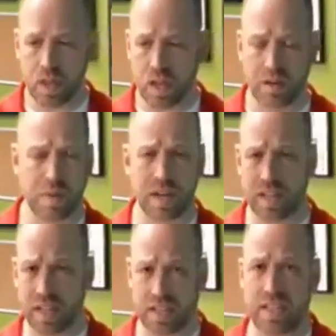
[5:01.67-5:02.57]
And I'm not
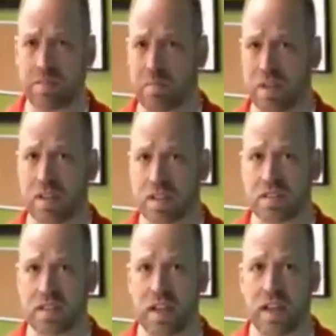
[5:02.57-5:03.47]
going to get deep into
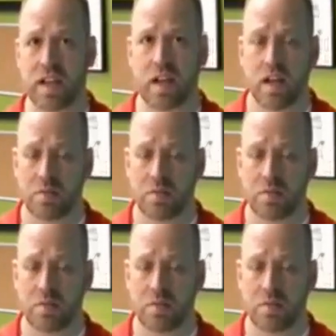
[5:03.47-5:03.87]
this today,